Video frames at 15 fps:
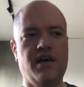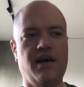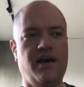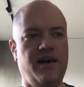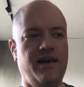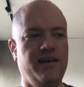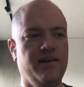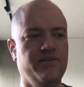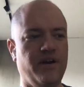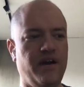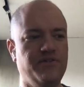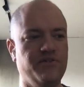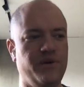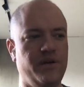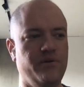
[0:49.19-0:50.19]
I
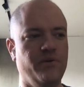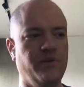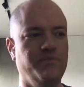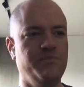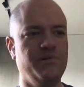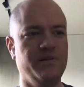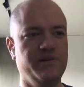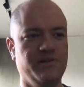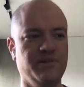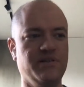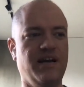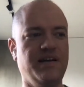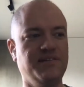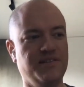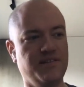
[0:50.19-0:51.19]
graduated with a political
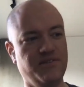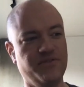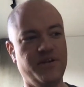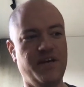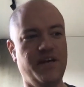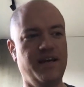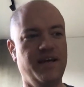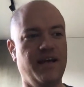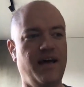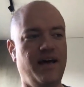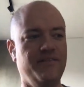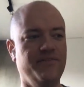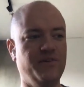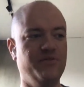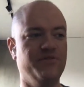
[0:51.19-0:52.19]
science degree out
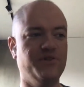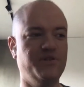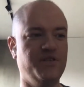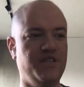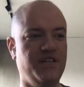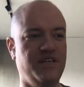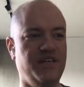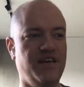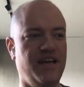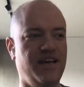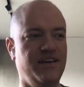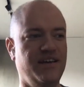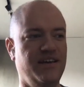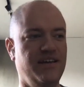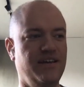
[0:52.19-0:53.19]
of university and
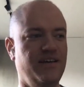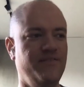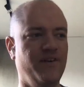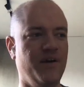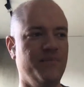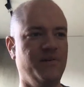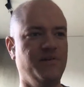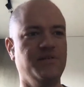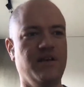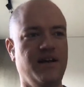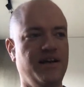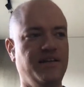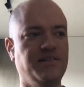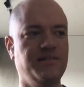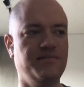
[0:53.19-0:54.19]
environmental
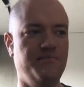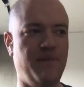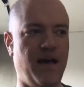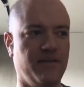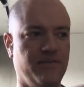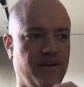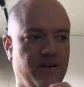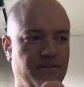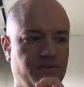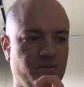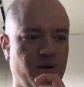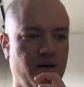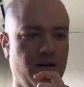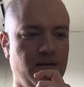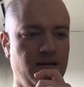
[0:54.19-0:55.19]
science background as
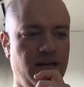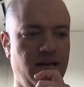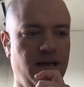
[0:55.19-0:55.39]
well.